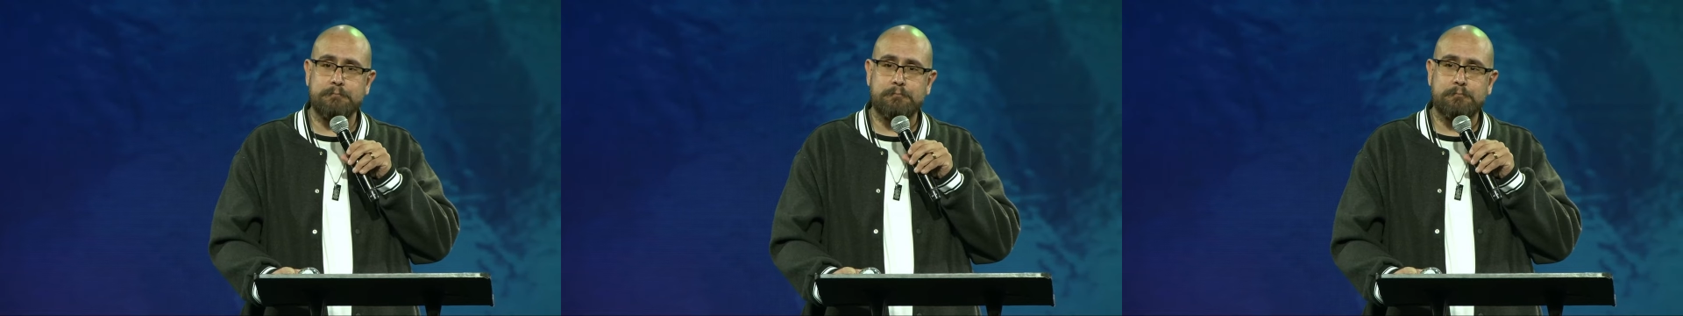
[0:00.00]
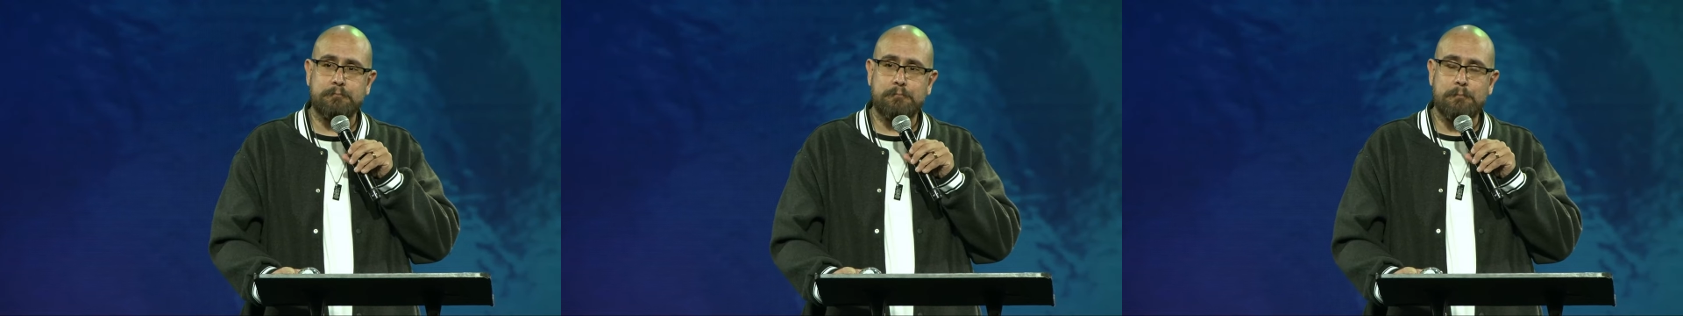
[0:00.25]

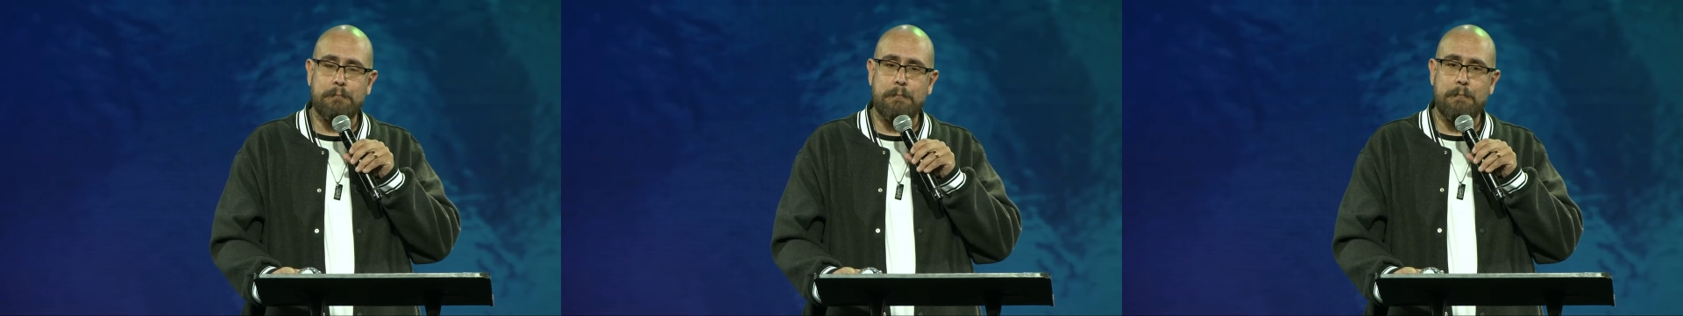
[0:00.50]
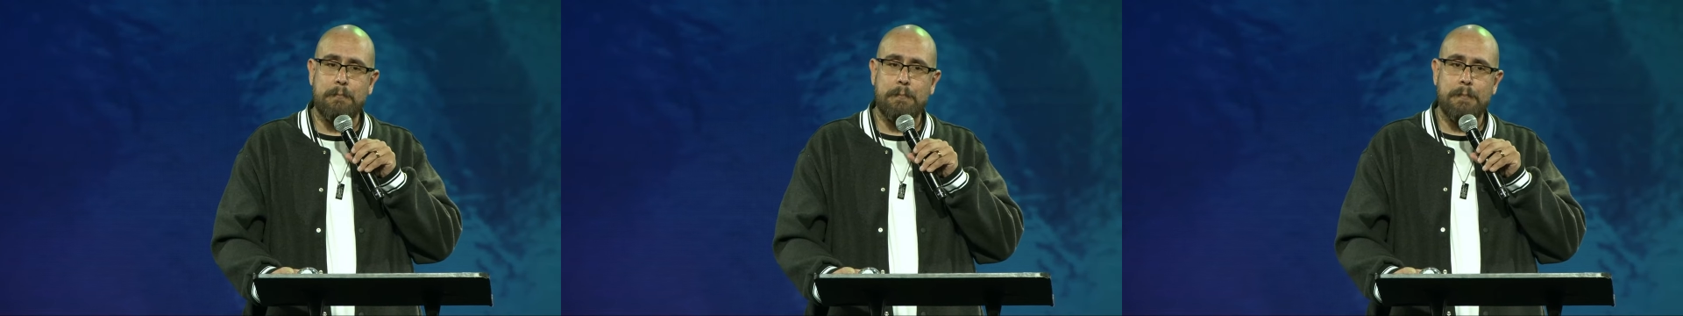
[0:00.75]

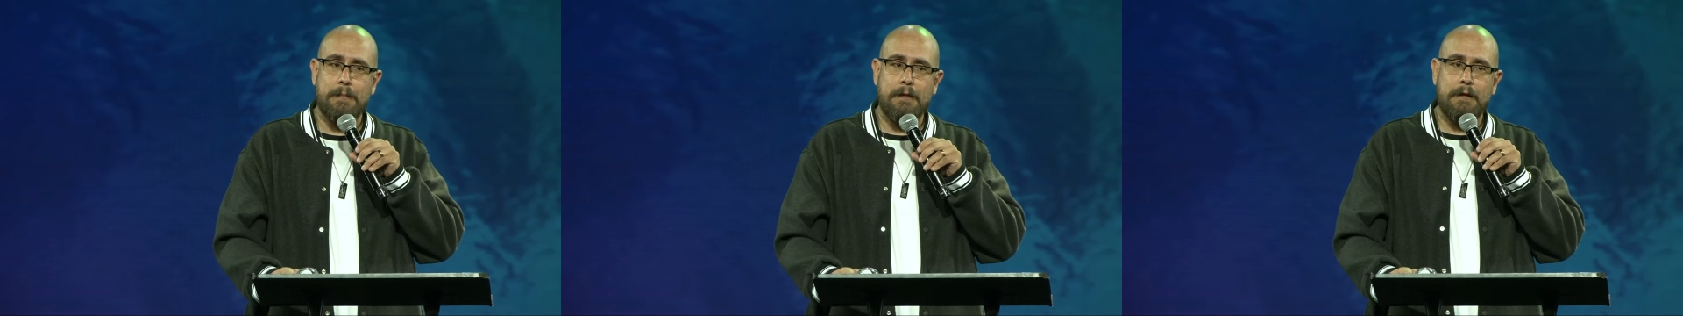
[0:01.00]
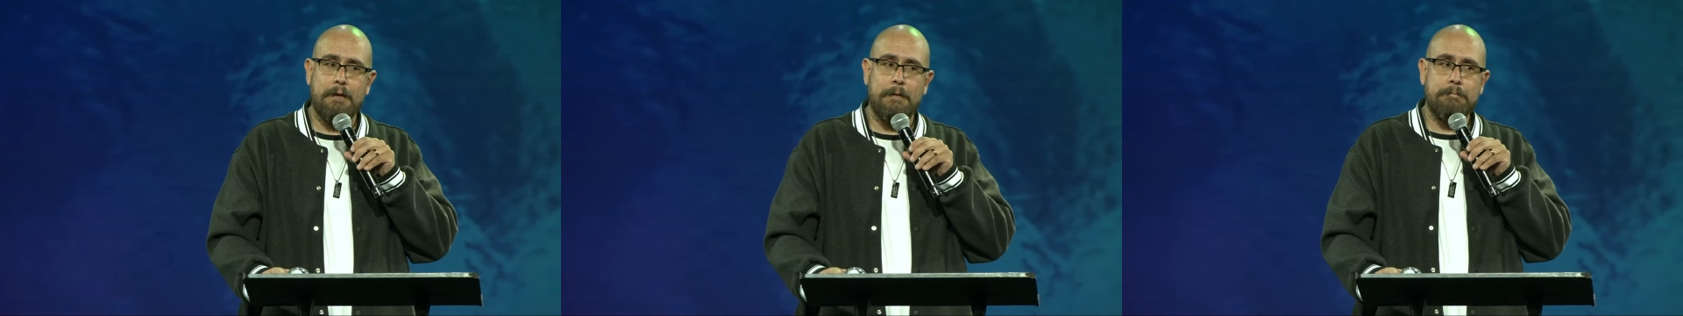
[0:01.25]

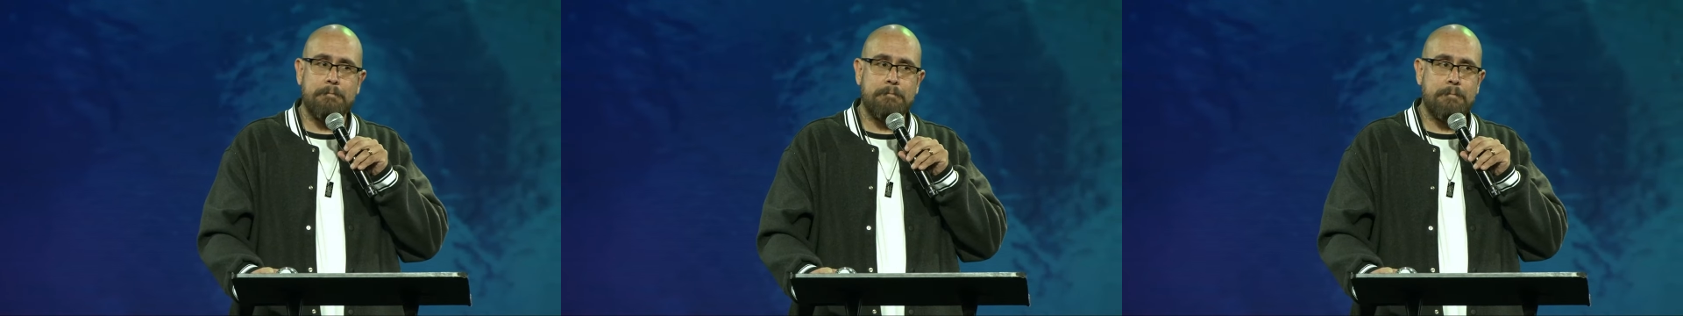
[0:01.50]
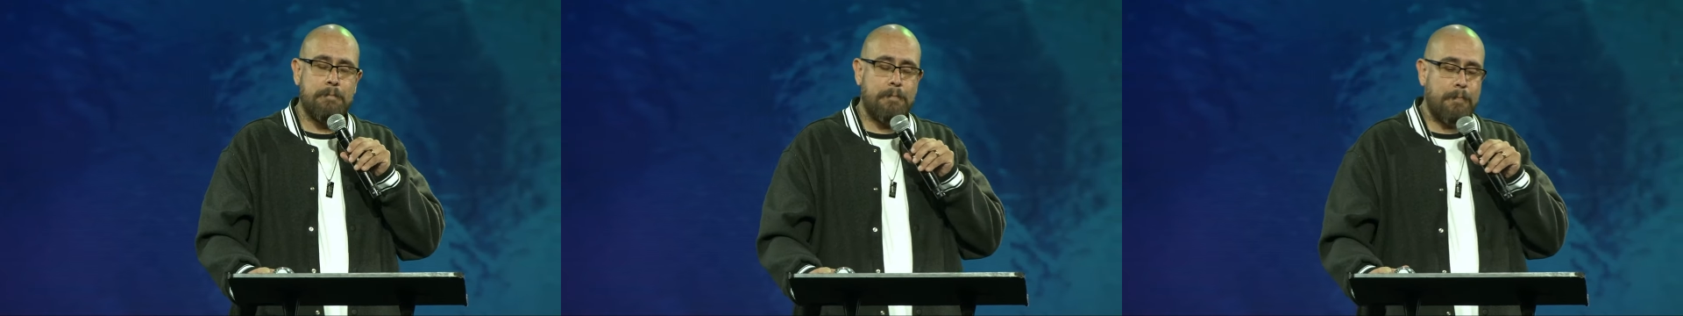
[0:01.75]

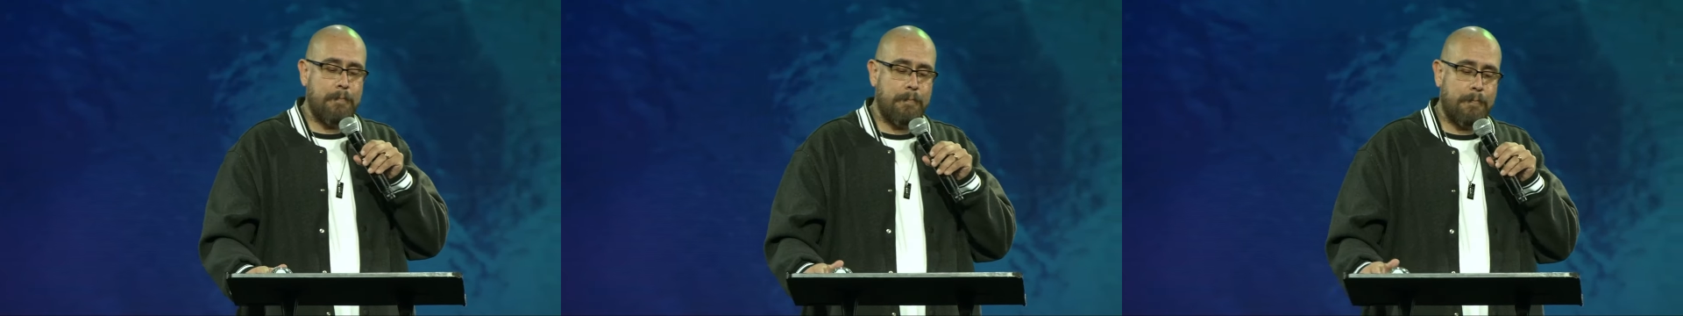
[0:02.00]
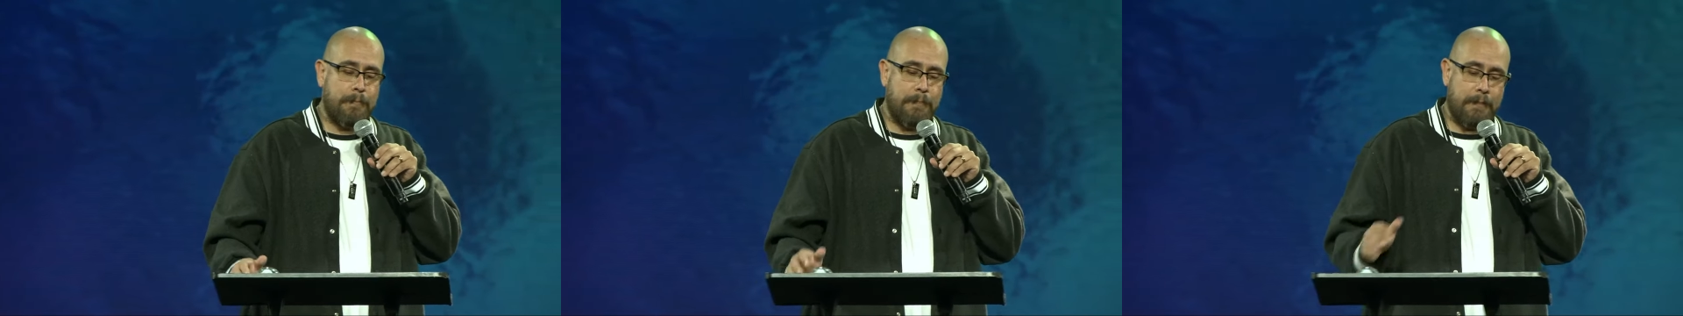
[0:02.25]

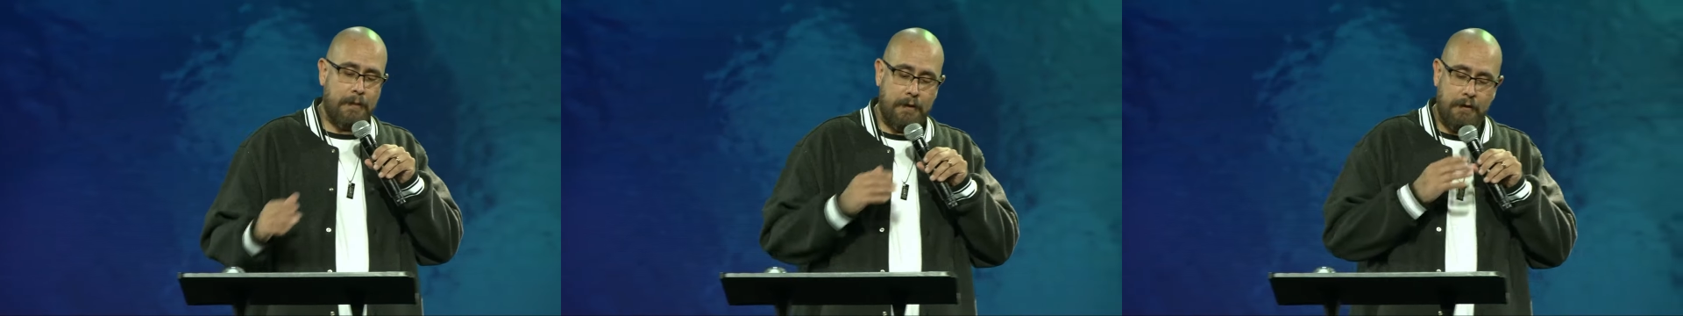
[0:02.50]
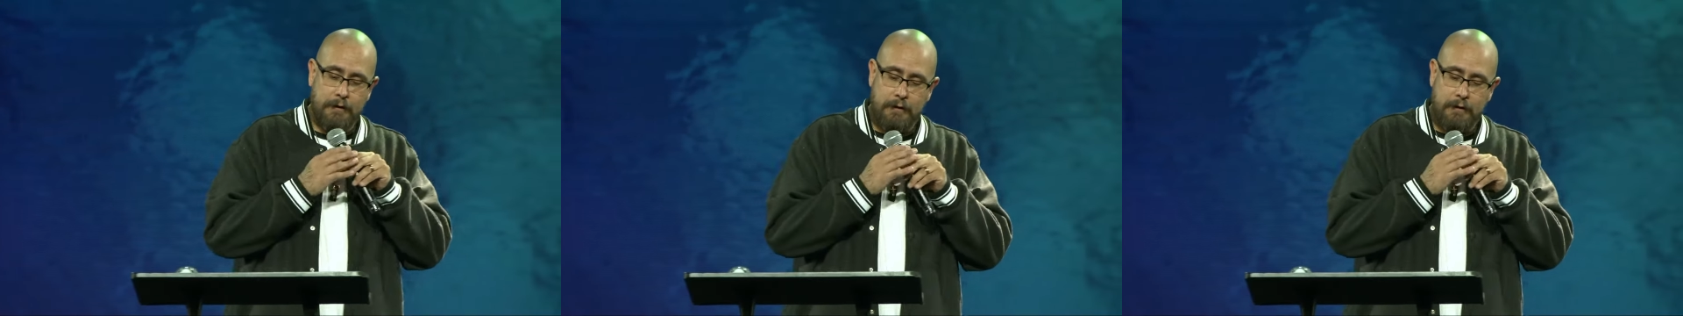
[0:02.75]
(no one is talking)